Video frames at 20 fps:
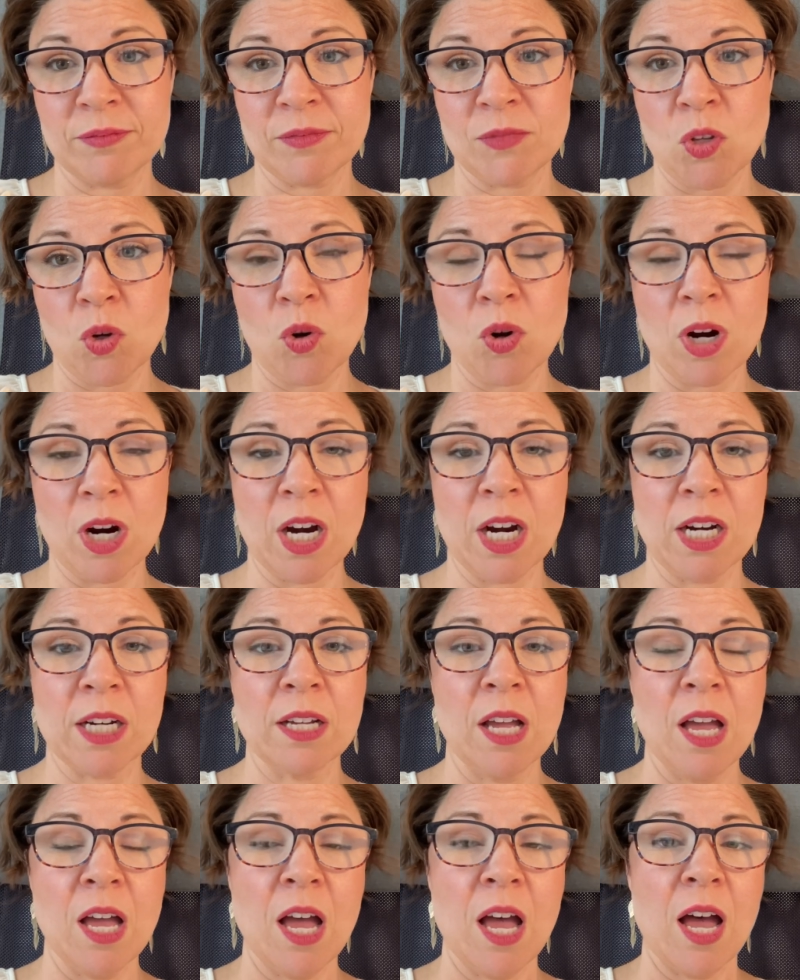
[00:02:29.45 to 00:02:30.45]
Or
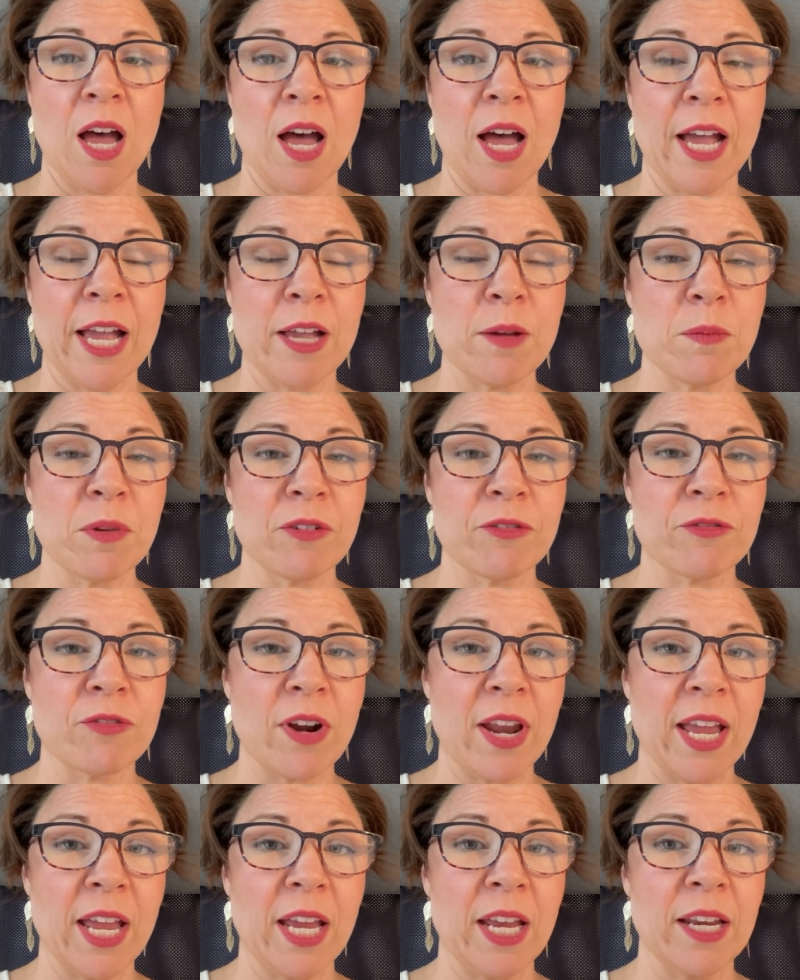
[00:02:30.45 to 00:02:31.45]
I am
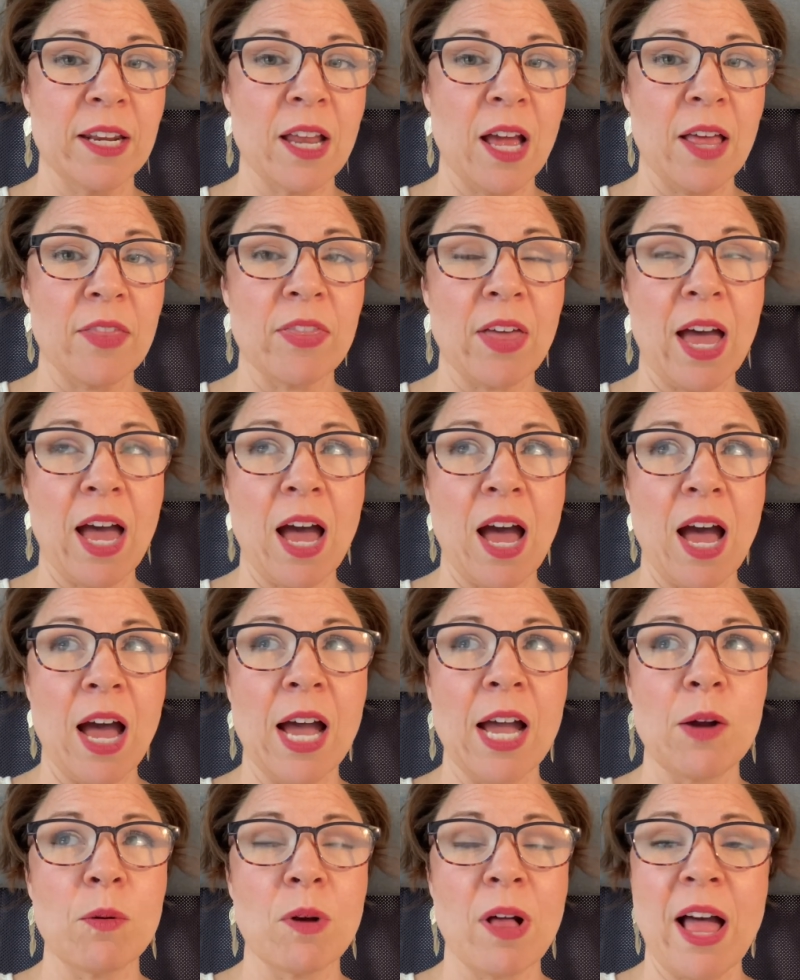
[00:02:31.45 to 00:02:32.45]
afraid that
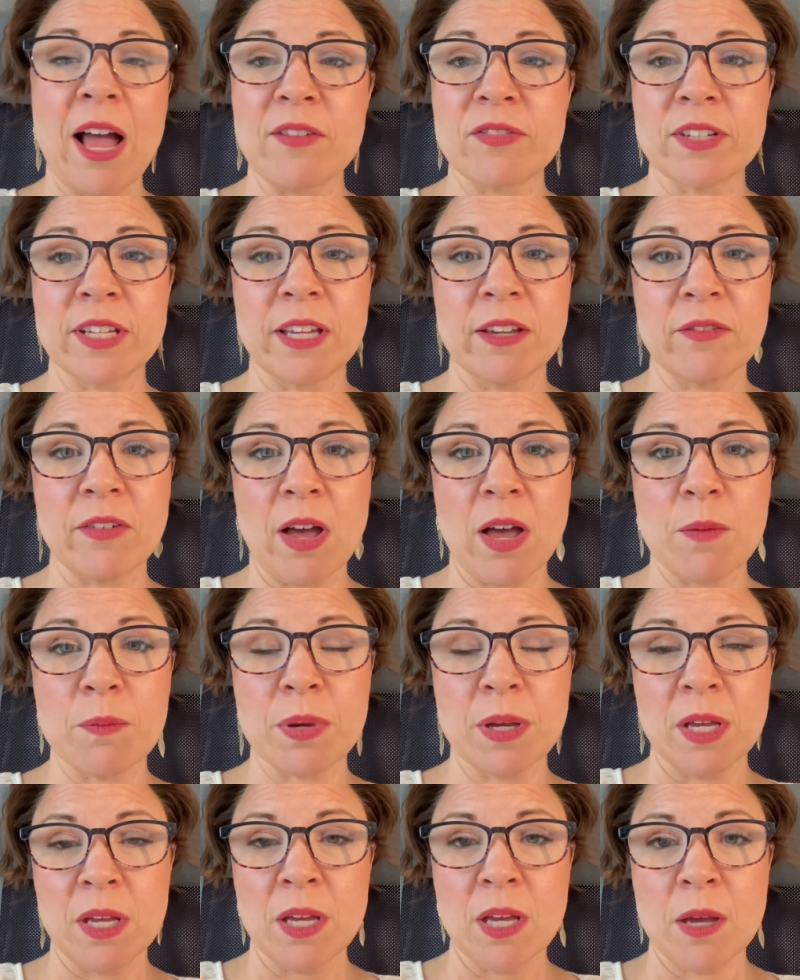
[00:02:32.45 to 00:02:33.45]
I will have to give
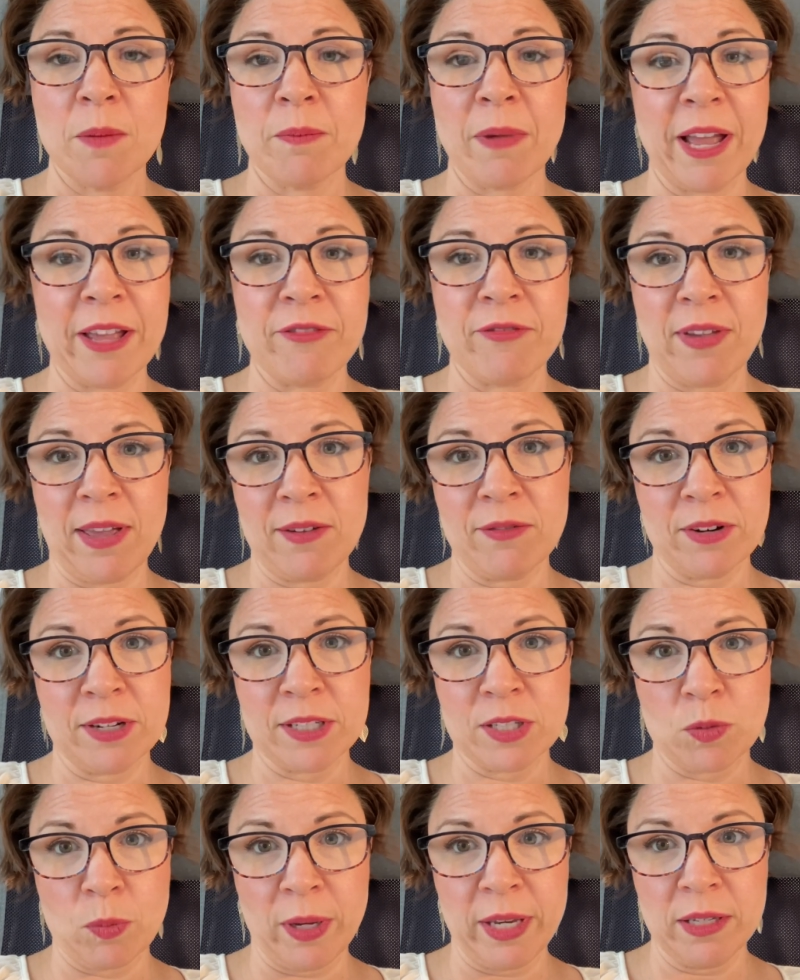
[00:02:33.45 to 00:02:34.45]
up my
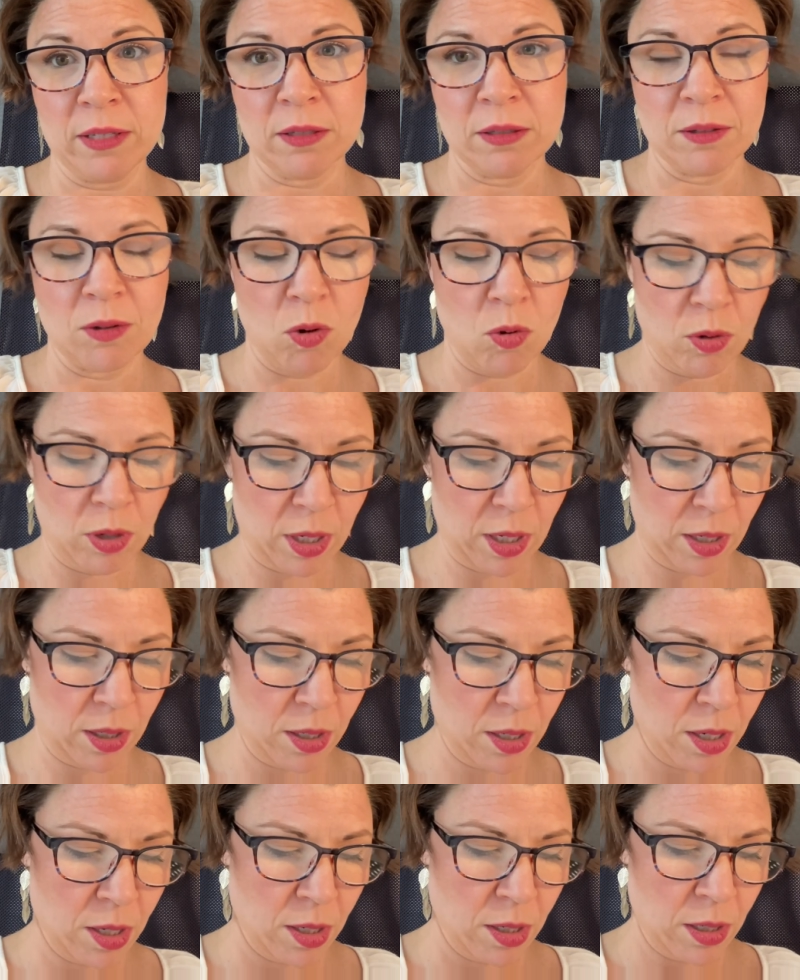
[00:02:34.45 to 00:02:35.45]
favorite sweet
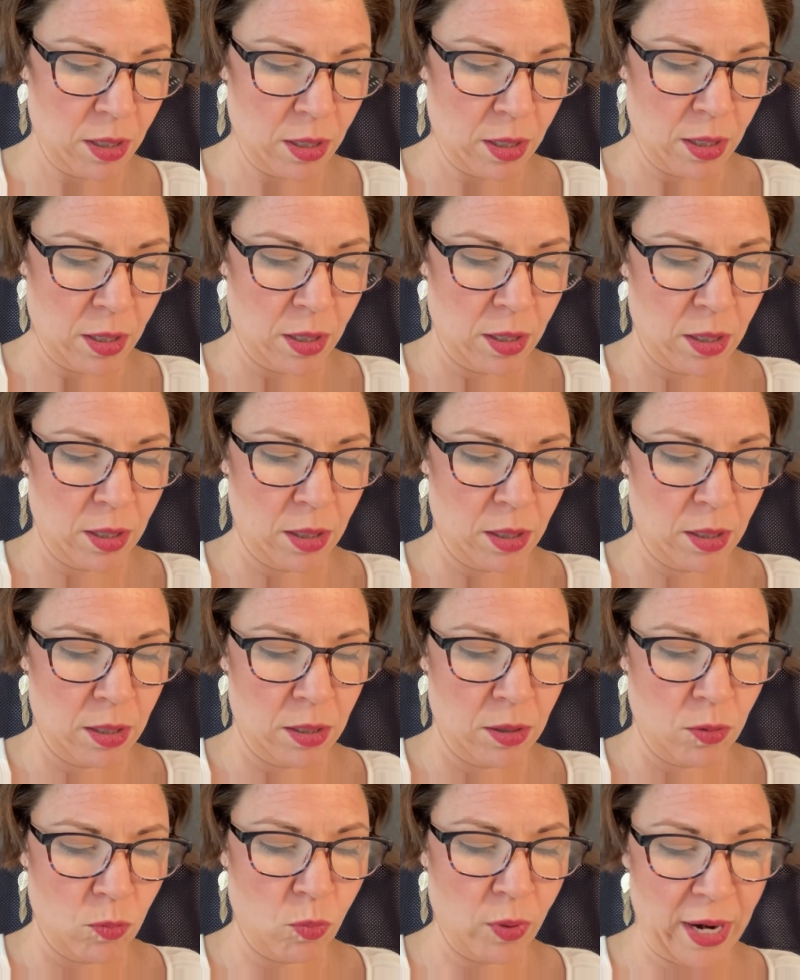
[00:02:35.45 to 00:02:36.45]
or
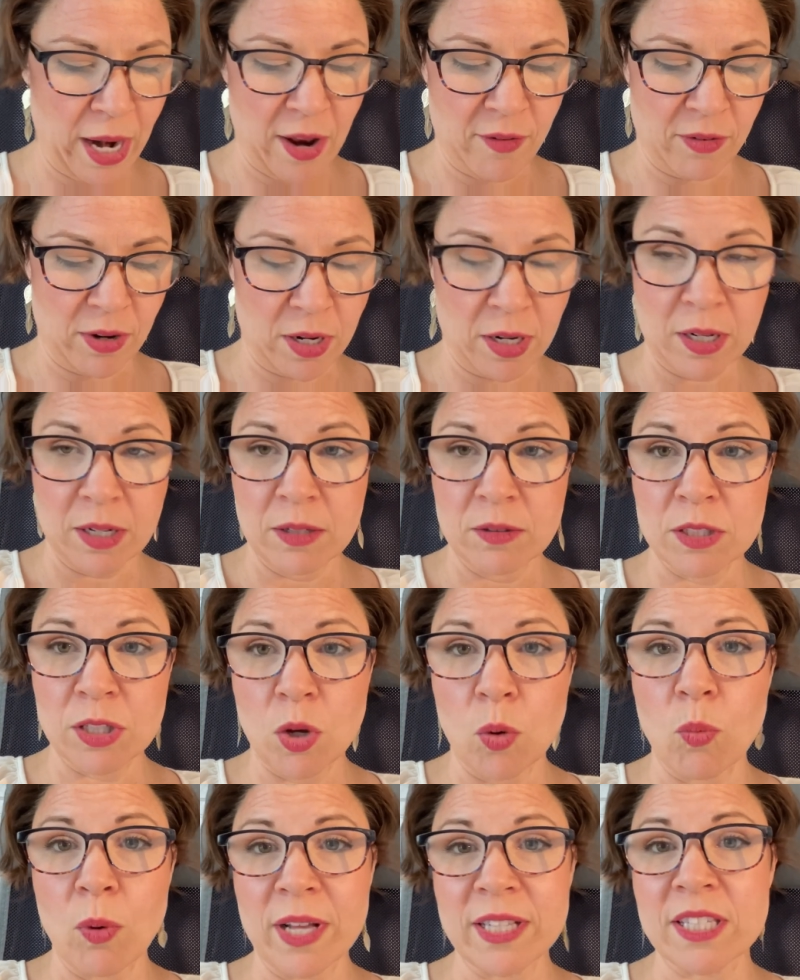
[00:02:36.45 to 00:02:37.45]
whatever.
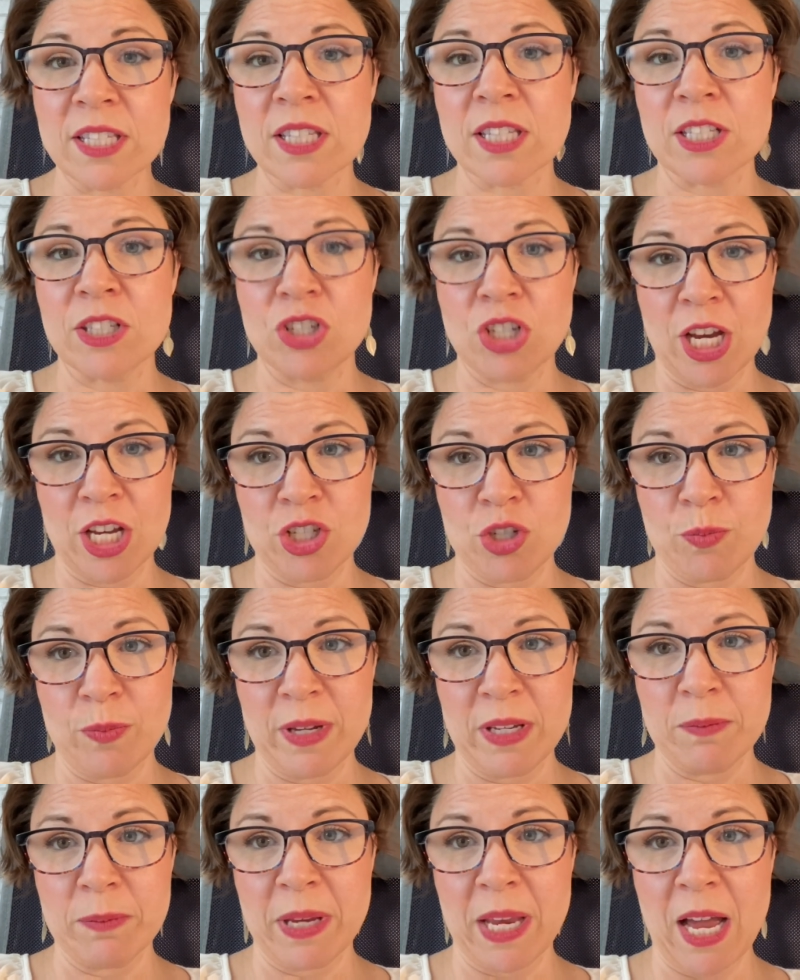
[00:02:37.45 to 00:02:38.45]
So what's the
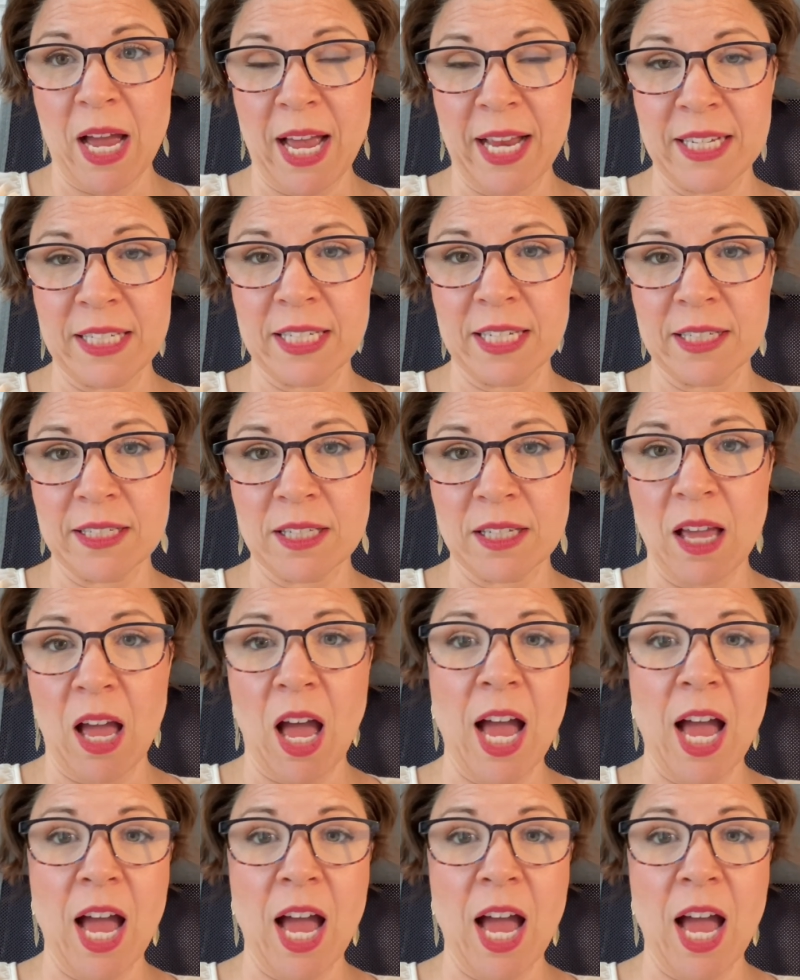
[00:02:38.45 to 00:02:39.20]
judgment behind it?